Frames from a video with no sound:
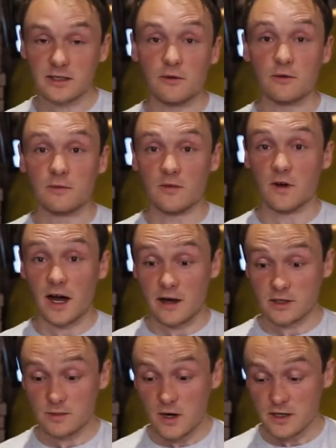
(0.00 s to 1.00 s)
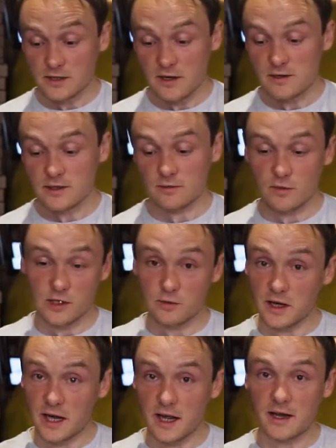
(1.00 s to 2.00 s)
So we've got our tomatoes, which
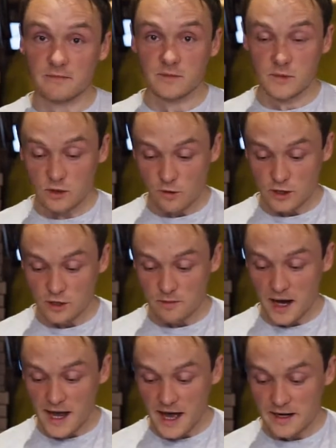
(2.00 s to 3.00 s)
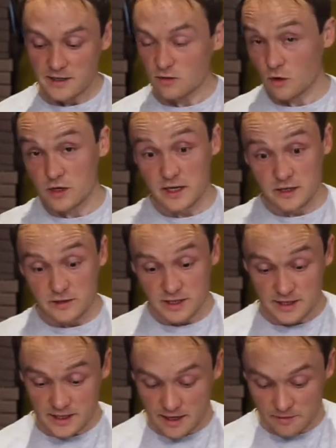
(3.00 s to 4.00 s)
we're gonna squash up by hand, or you can use a
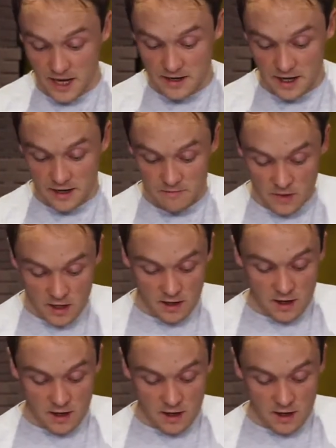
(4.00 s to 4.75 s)
stick blender.